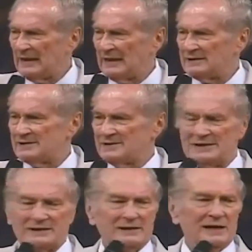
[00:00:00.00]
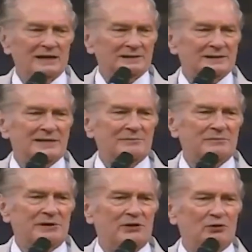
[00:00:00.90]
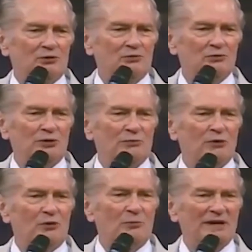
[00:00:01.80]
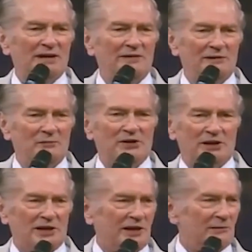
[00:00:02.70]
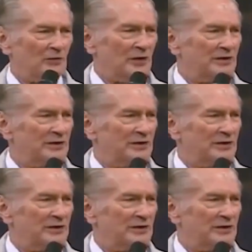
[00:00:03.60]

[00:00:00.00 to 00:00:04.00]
She said, God sent me home with more money than what I came with.